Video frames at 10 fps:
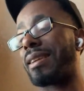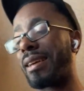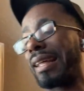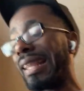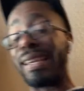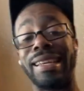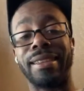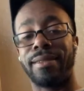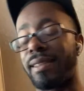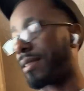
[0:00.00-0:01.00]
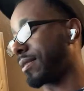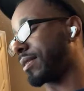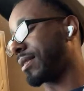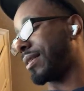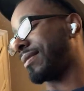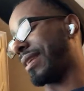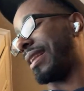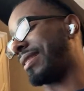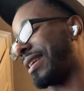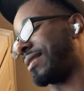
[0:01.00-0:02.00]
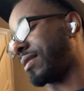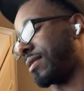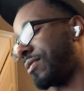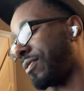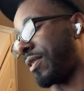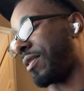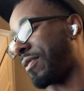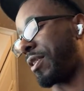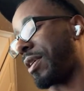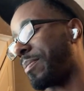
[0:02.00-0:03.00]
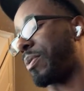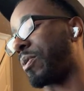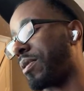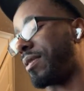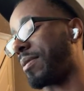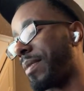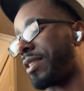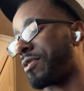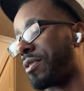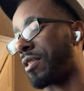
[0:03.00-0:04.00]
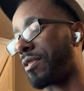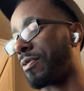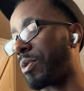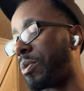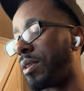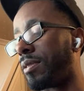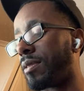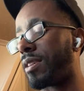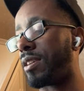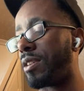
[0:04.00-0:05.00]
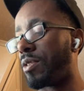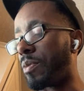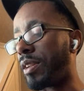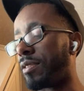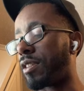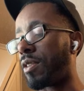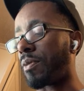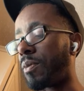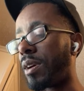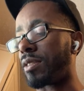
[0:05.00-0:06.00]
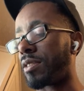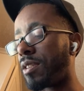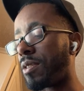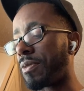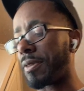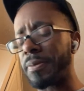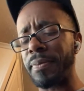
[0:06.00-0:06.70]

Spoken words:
clean sanitation is very, very important, and make sure your food is rinsed off and washed off,